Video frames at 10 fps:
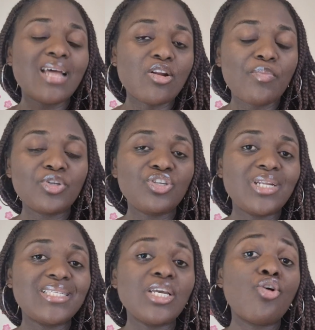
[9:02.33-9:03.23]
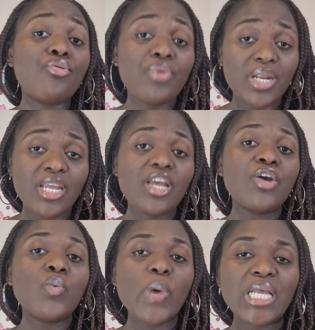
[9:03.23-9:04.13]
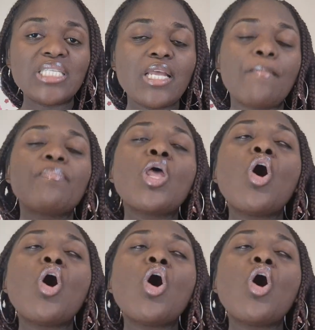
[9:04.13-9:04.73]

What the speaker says: to that opportunity already waiting.